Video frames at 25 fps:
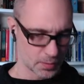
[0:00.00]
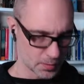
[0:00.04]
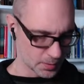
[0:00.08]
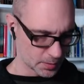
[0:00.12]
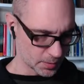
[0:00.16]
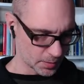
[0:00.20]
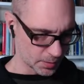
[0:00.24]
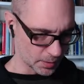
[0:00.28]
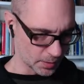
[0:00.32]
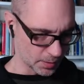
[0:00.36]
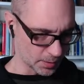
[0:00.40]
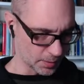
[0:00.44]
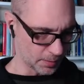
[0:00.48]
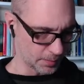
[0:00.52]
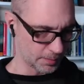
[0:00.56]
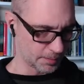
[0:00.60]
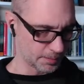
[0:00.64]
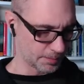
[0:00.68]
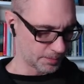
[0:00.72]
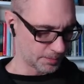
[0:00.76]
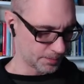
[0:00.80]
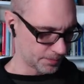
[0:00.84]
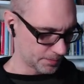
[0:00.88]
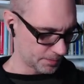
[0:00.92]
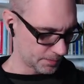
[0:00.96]
Got it.
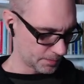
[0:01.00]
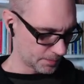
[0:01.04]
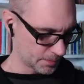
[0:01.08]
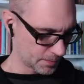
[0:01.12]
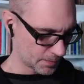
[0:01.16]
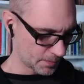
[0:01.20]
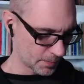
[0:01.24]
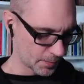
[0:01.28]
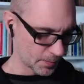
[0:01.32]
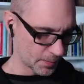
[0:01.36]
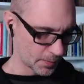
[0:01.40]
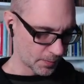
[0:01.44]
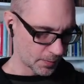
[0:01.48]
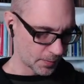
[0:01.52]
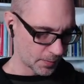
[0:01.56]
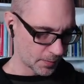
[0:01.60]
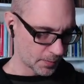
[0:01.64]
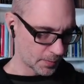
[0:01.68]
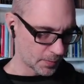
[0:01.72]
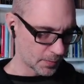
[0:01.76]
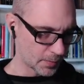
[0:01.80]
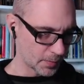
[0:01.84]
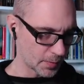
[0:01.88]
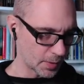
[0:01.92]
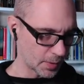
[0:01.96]

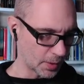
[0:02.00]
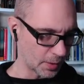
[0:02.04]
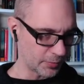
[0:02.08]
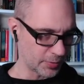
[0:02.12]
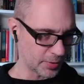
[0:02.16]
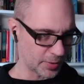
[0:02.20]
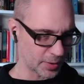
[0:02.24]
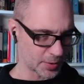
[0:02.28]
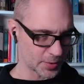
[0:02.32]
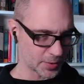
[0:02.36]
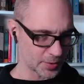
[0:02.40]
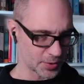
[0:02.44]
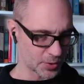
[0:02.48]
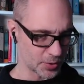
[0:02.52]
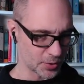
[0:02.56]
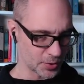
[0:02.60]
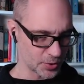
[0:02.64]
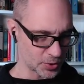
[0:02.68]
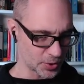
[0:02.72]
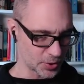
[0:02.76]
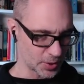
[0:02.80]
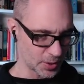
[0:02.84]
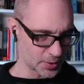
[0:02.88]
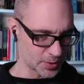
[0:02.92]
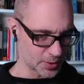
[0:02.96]
I feel like there's a good
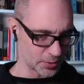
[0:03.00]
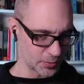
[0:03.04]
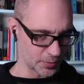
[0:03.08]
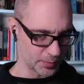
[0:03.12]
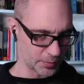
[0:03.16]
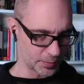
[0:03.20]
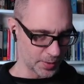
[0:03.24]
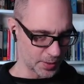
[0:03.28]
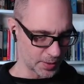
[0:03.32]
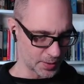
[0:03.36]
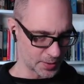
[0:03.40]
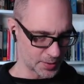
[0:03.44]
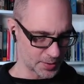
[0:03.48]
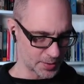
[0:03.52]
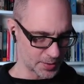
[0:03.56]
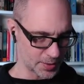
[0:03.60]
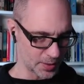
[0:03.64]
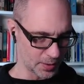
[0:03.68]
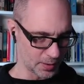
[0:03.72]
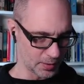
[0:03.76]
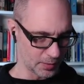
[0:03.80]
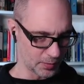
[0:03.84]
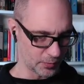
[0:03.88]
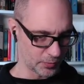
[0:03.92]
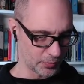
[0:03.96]
chance he would make a
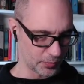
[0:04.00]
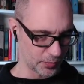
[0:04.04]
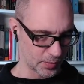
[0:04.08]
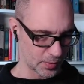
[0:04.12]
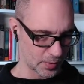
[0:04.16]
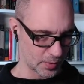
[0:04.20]
save.